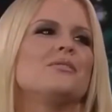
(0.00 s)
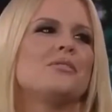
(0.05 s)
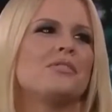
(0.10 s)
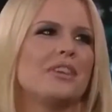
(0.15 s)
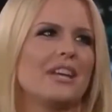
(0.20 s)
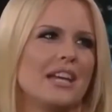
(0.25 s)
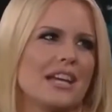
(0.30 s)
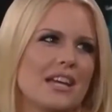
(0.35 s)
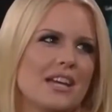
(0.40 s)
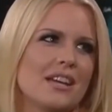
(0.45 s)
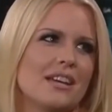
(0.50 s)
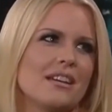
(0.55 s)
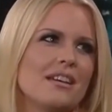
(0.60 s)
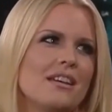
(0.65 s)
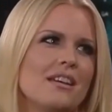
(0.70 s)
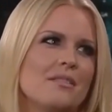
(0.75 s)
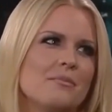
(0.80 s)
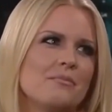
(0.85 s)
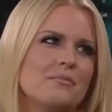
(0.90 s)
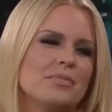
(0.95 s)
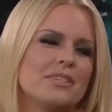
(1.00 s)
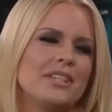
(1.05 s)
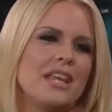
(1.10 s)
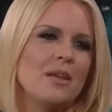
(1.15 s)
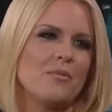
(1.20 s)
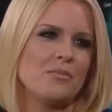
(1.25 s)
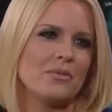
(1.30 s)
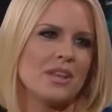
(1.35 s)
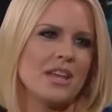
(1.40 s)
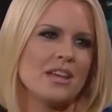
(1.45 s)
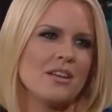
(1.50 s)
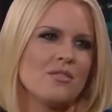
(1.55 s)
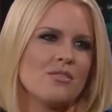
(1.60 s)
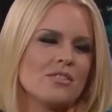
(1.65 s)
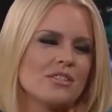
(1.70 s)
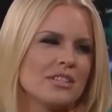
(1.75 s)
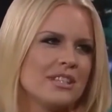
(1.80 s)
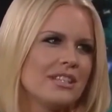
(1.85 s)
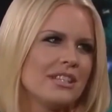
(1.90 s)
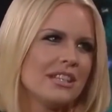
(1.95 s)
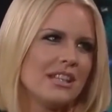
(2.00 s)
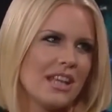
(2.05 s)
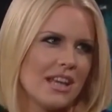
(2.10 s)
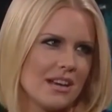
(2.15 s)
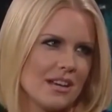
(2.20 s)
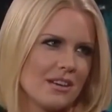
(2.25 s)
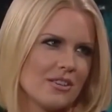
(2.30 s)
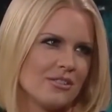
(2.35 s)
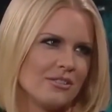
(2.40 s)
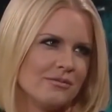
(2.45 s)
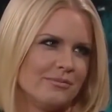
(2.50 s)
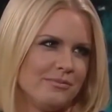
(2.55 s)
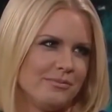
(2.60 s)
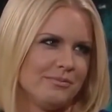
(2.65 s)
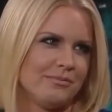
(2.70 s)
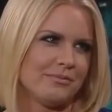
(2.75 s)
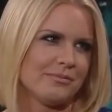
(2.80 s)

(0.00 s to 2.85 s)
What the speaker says: do you think? Stapling or a stiletto?